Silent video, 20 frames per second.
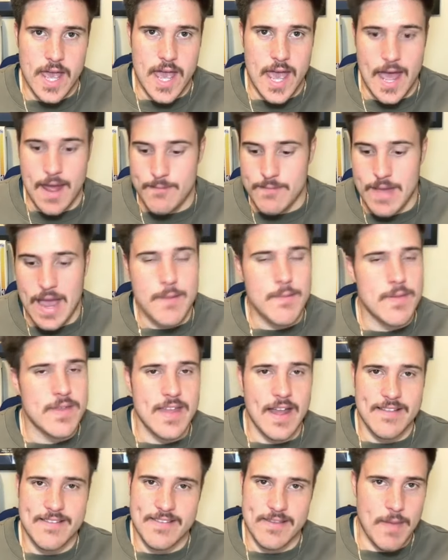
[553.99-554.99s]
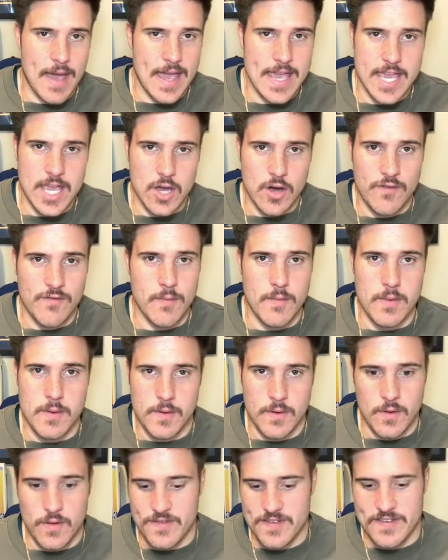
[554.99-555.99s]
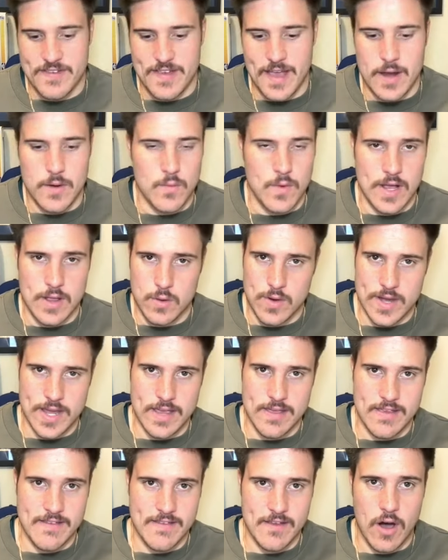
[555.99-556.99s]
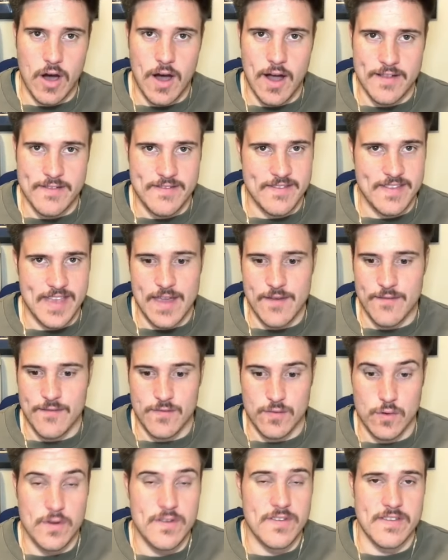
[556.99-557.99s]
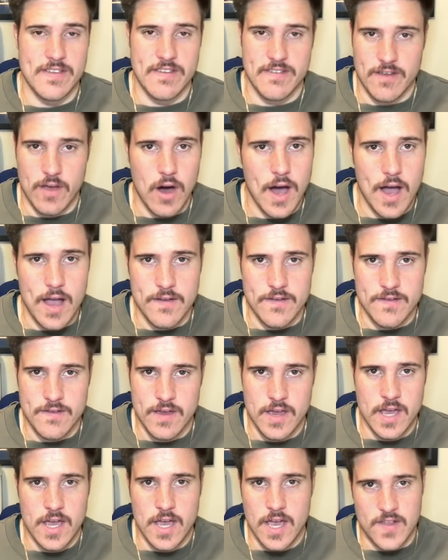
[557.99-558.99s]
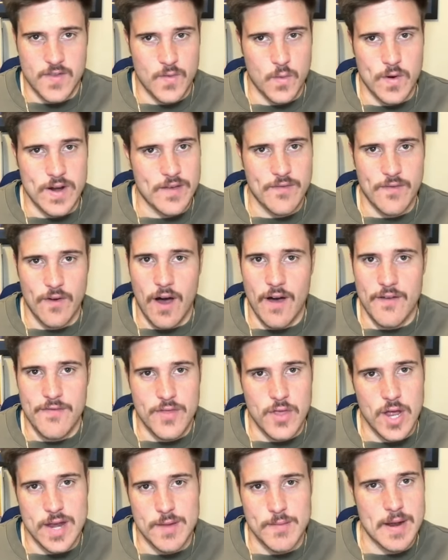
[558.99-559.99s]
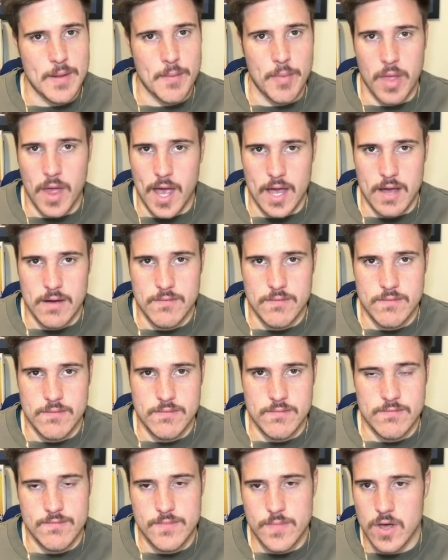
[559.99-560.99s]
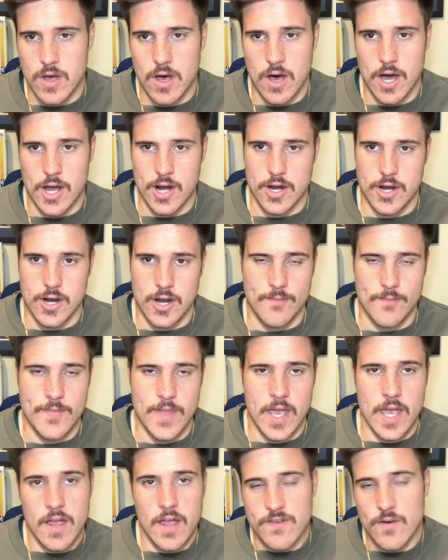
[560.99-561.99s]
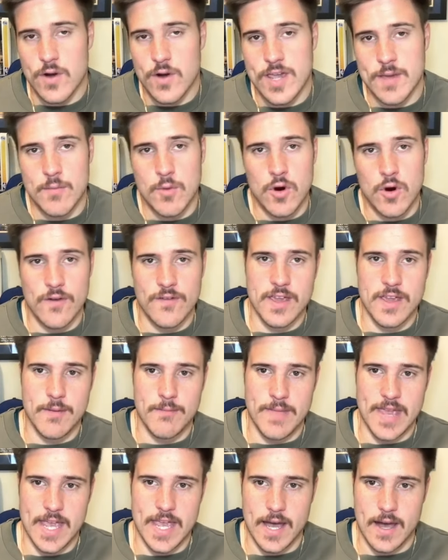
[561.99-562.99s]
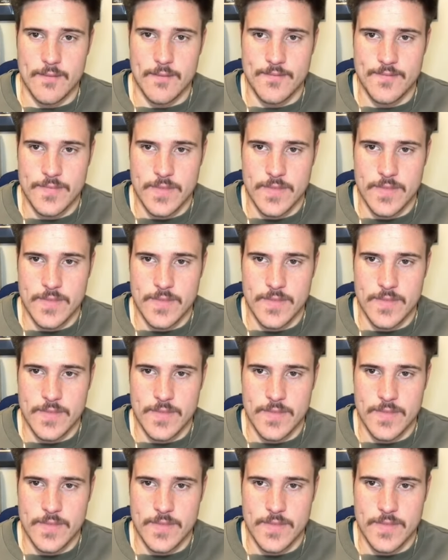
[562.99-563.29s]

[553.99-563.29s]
And maybe that's the making of him. And all of a sudden we're looking at this guy and Steve looks at this guy as a 25, 30-minute player. I don't know. Talking more on Kuminga.